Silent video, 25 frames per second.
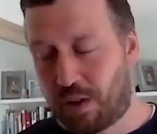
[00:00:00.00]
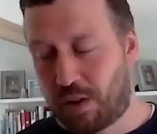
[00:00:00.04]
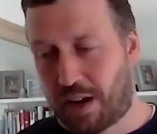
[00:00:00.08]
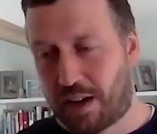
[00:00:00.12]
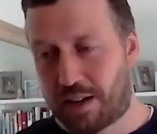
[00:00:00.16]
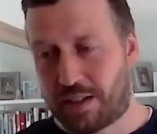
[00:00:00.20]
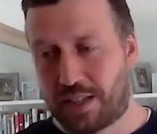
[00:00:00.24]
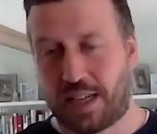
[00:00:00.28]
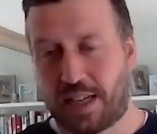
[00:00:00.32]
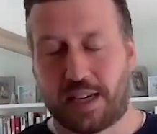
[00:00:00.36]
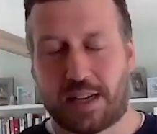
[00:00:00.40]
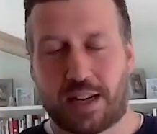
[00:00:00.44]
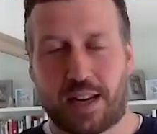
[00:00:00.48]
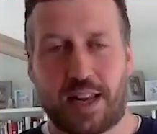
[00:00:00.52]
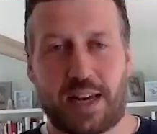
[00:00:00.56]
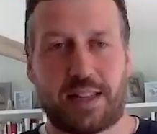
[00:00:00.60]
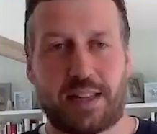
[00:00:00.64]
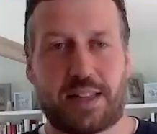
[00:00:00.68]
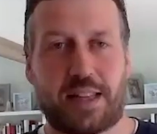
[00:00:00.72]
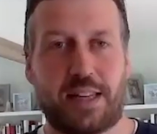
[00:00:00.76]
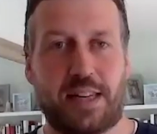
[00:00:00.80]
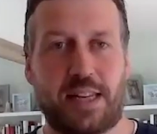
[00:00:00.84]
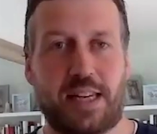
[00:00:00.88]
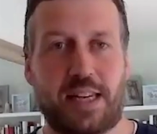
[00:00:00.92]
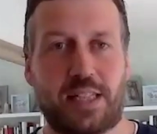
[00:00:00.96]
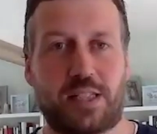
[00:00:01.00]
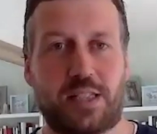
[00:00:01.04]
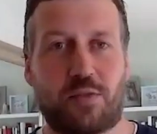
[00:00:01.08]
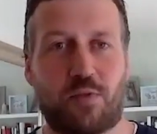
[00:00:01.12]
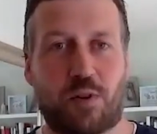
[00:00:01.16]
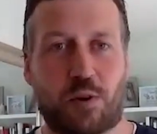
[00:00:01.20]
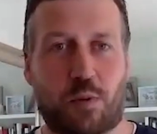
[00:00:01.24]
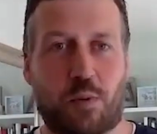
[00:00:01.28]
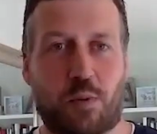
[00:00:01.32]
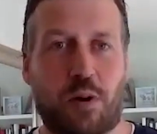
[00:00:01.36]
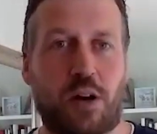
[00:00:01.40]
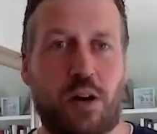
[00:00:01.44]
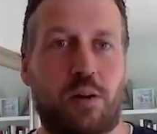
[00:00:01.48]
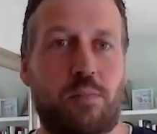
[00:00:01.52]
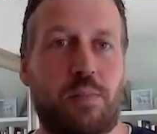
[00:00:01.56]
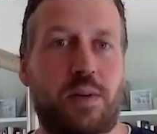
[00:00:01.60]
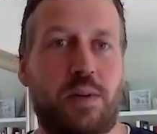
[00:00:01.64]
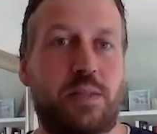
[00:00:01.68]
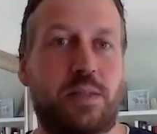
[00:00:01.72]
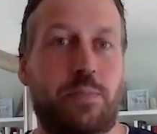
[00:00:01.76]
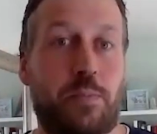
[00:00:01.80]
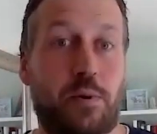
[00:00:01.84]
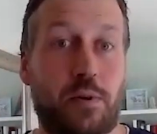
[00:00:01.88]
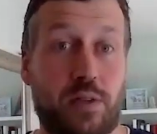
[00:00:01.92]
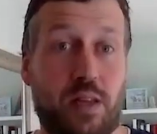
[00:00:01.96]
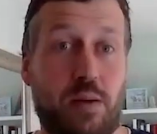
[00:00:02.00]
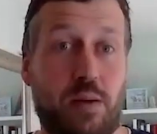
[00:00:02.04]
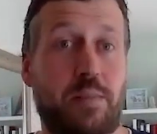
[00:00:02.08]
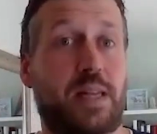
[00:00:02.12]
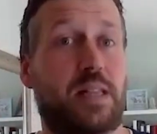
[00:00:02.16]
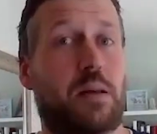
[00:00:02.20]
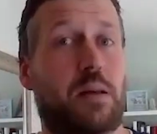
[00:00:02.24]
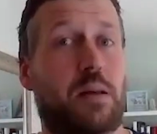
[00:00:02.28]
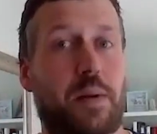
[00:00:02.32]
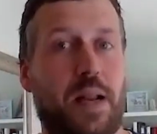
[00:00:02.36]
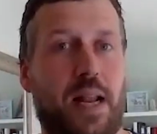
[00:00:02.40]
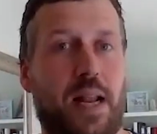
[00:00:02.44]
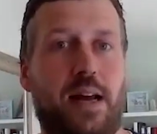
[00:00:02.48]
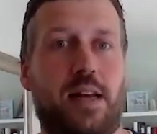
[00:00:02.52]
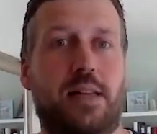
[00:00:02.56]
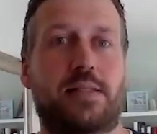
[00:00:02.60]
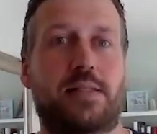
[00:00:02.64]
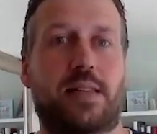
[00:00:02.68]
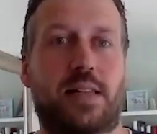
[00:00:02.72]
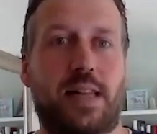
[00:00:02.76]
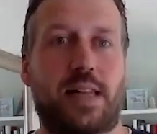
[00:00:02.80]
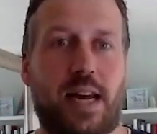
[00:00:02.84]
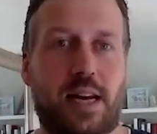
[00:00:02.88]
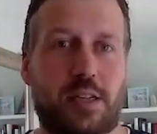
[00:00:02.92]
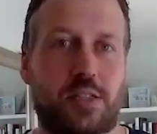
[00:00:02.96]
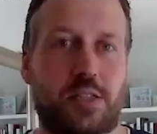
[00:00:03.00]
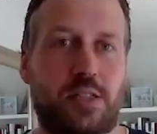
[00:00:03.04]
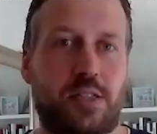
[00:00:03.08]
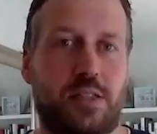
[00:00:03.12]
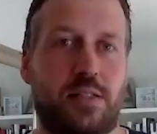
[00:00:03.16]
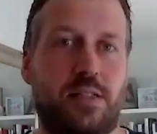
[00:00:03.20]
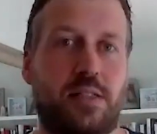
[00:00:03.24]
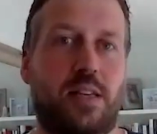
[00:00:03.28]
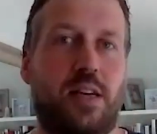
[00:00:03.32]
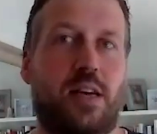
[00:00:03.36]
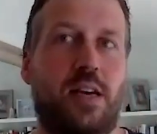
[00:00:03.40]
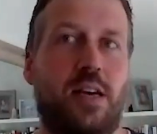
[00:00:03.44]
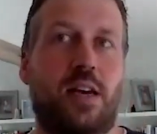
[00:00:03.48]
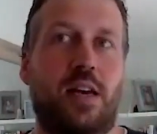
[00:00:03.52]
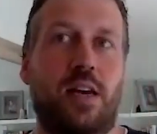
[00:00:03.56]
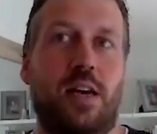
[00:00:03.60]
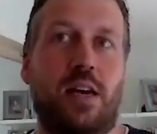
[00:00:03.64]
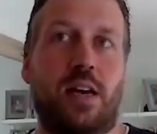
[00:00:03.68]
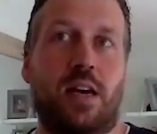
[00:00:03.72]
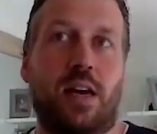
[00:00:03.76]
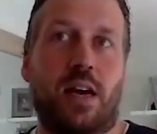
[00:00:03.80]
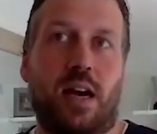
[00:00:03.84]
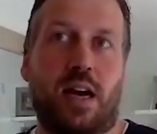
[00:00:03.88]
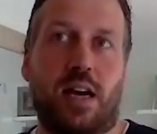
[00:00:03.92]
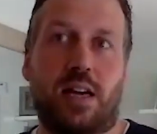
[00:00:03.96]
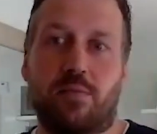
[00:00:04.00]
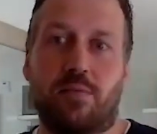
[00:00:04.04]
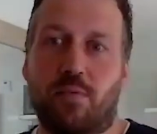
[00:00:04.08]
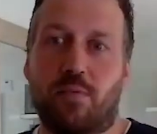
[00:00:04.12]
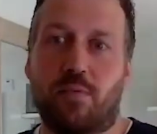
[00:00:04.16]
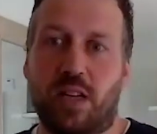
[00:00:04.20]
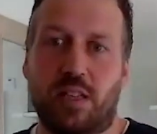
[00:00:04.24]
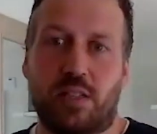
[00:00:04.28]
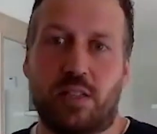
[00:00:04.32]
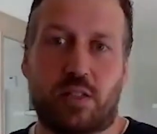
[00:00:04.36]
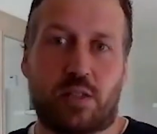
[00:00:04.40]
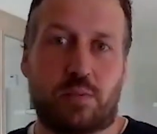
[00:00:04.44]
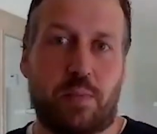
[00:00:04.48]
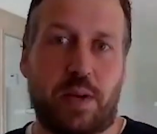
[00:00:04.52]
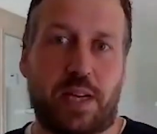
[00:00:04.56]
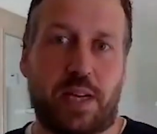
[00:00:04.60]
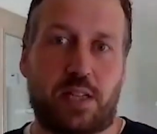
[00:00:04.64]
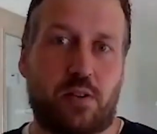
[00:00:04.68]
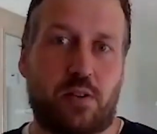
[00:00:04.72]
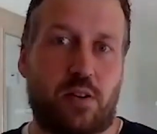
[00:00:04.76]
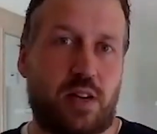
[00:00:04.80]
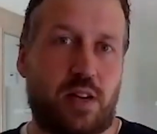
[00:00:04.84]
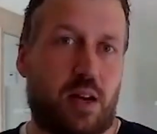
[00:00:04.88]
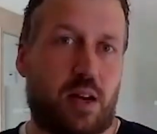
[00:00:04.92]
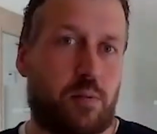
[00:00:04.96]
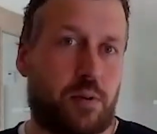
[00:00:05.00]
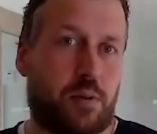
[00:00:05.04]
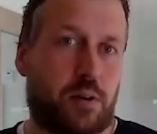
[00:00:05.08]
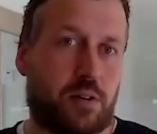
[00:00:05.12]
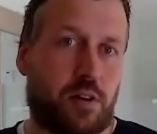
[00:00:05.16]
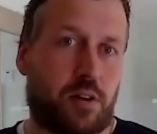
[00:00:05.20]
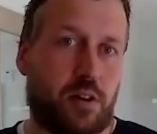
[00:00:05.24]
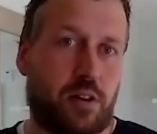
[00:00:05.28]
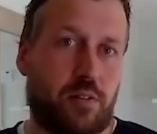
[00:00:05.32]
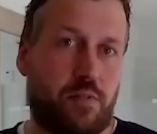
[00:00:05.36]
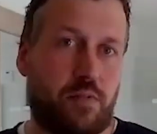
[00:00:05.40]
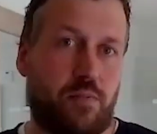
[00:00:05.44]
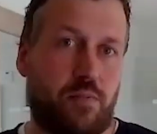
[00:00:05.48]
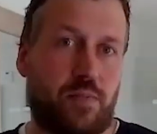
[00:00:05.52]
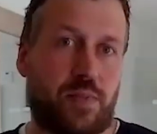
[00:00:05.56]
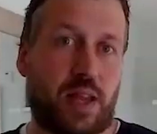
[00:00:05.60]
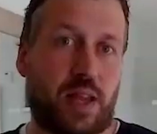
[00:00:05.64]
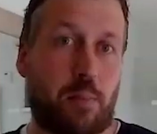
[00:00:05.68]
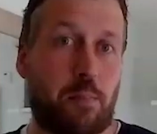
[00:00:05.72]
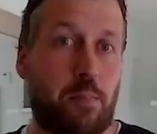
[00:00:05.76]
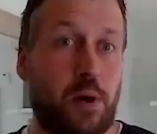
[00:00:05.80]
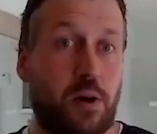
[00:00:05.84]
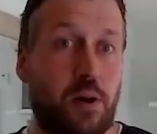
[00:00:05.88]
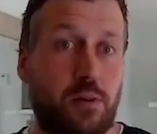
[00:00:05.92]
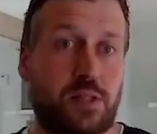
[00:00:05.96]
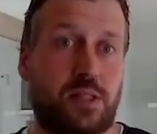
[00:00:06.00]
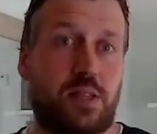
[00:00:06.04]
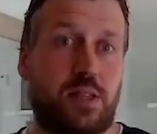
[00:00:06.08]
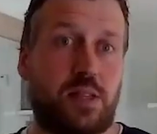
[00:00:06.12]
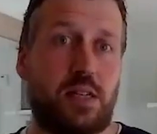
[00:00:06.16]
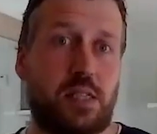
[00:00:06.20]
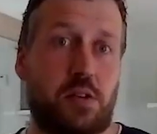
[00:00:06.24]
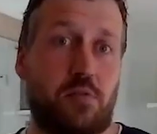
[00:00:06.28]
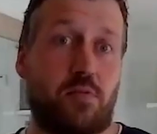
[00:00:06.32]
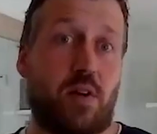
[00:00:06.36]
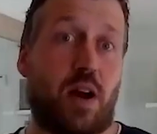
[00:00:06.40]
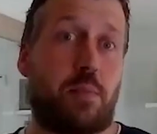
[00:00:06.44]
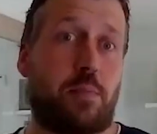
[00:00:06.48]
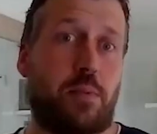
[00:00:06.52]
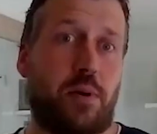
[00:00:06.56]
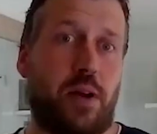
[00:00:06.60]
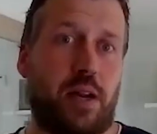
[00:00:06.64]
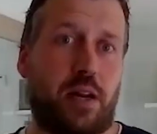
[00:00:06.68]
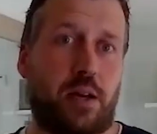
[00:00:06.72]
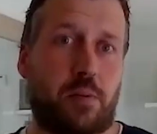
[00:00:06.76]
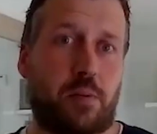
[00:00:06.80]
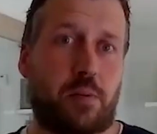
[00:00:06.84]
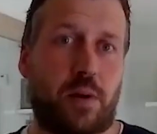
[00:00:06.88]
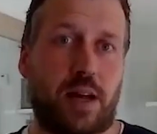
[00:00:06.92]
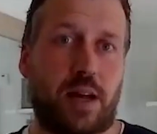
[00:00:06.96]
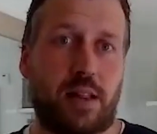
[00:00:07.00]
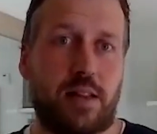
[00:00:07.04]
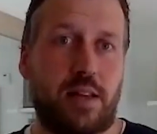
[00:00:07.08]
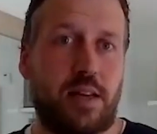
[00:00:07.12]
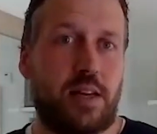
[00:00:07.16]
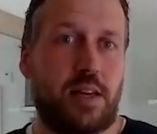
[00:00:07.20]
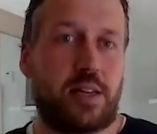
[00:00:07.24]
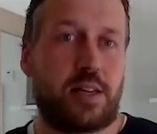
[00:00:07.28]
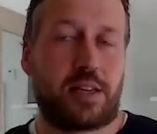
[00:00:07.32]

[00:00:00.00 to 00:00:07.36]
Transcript: articulate the needs and requirements, put them into plans and actions, and really just make sure that that both sides are operating well.